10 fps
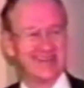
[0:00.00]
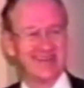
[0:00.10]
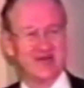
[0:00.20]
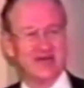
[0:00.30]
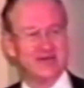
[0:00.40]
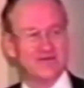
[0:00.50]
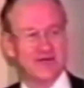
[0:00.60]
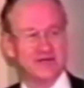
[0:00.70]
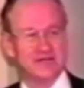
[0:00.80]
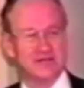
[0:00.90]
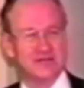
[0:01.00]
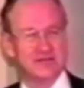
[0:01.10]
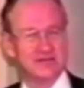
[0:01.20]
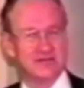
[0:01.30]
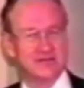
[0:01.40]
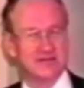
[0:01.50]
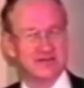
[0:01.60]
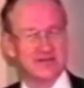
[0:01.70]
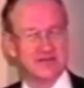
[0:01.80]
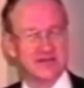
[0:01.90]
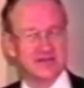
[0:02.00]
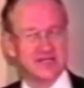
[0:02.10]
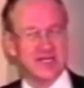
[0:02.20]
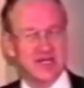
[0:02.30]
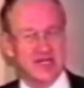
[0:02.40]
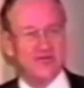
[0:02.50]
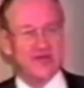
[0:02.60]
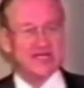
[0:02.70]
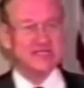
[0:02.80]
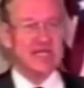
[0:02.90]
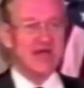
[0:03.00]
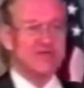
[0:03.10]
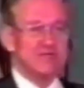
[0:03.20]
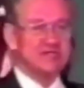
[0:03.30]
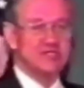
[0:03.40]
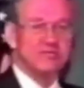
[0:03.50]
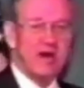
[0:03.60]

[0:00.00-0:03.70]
Are we having fun? Mm-hmm. See, if he doesn't have the business